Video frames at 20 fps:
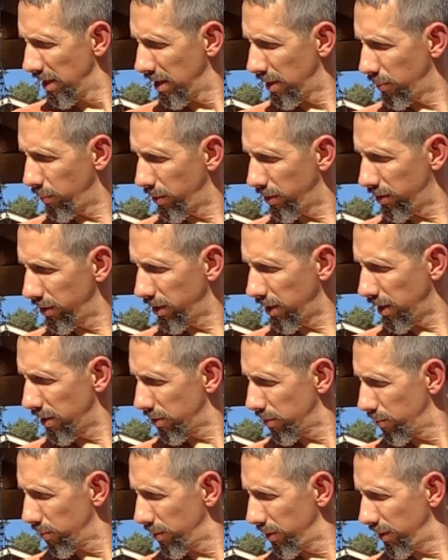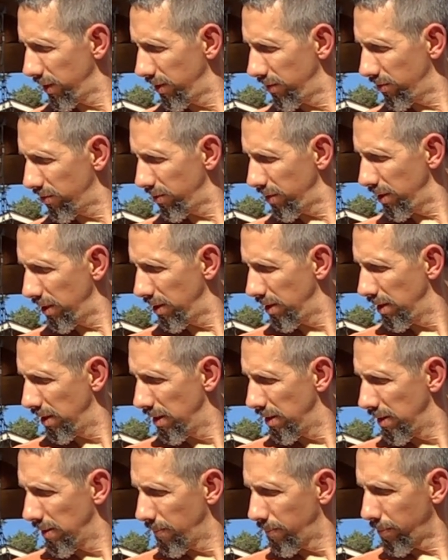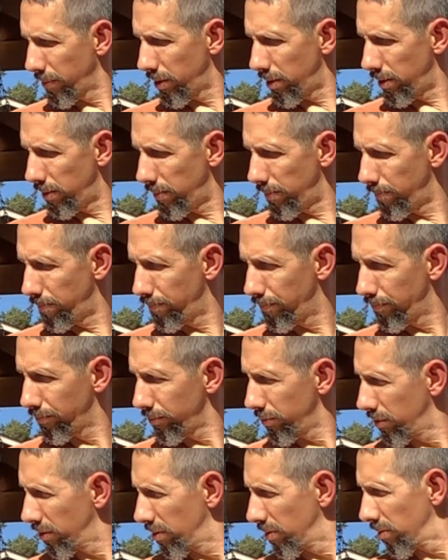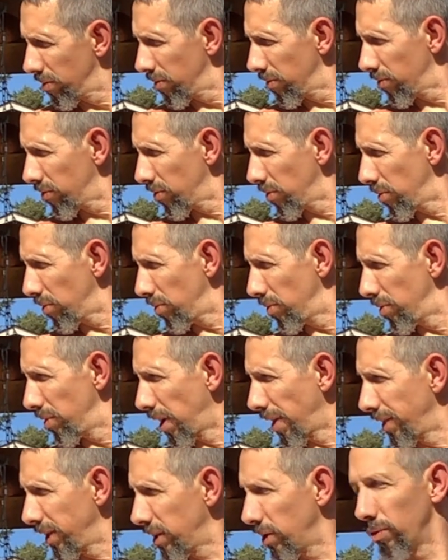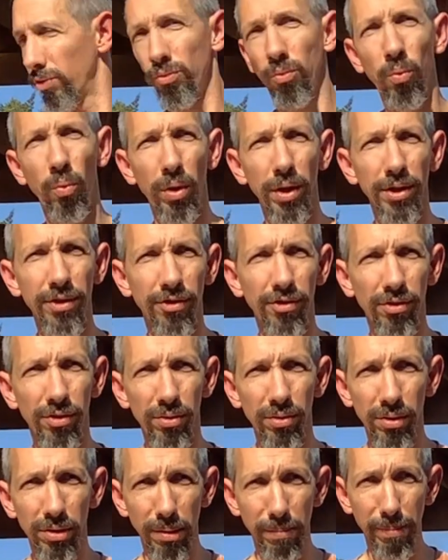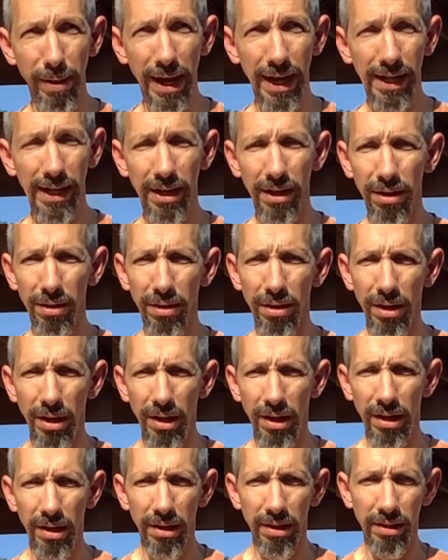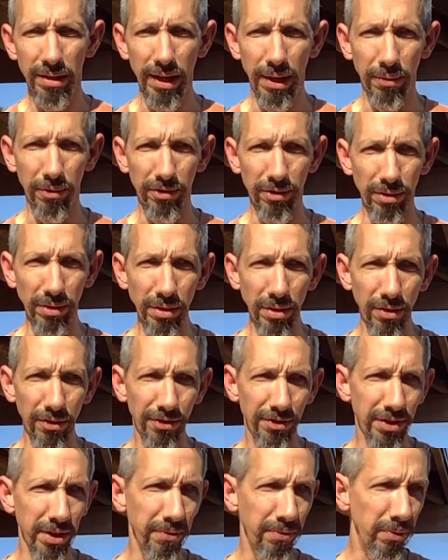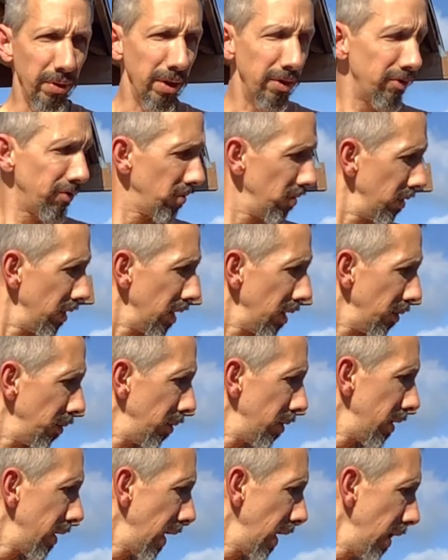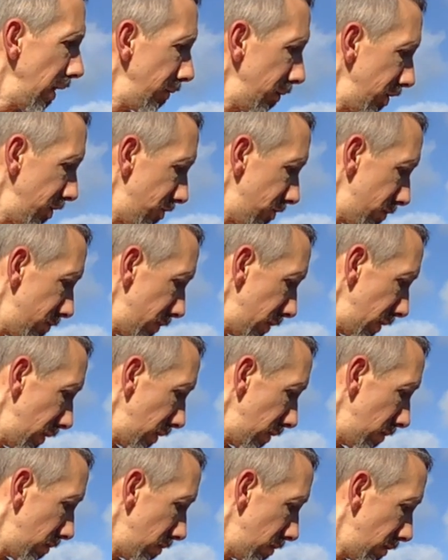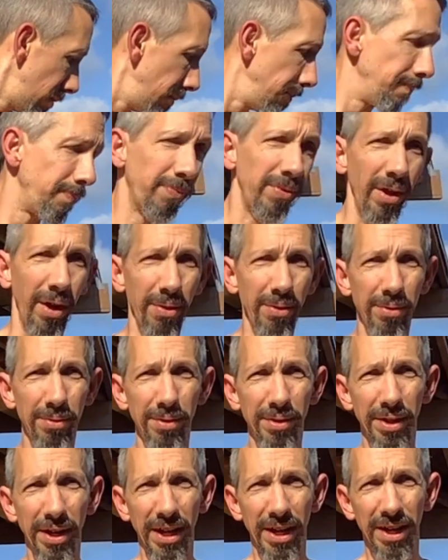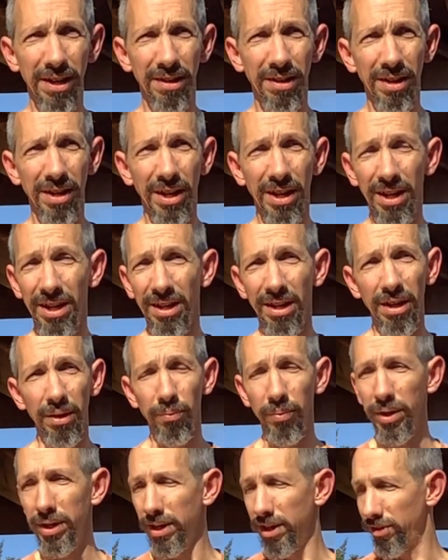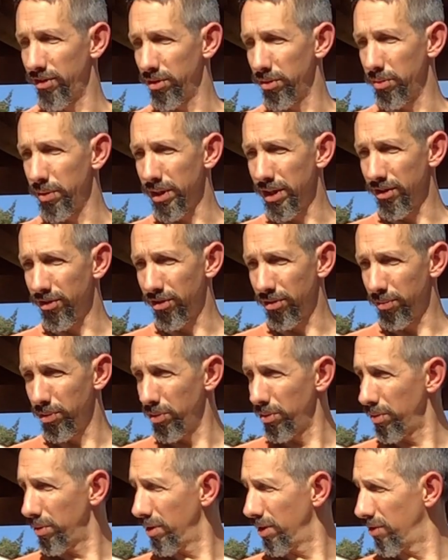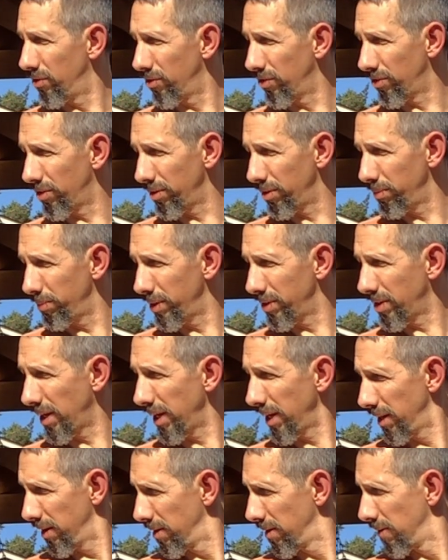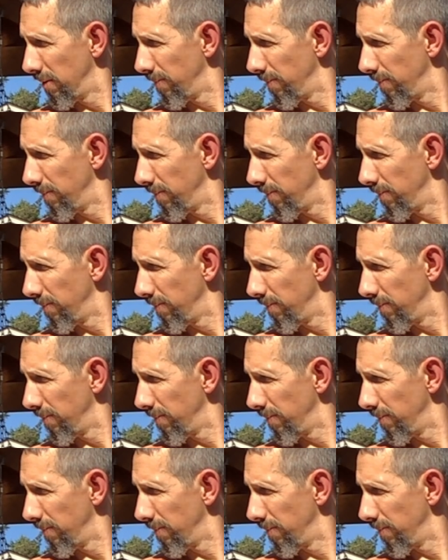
It went together really easily. Um, so I think there was one screw in the back here that was a little stiff when I was screwing it with the Allen wrench, but uh, other than that, it went it still went in smooth. It's just a little bit tight.